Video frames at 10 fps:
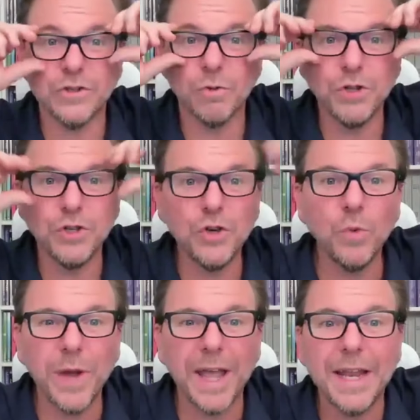So when you
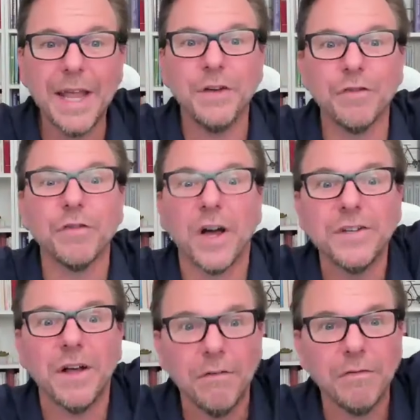win in
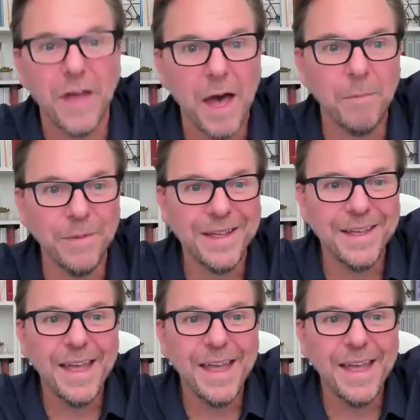front of them,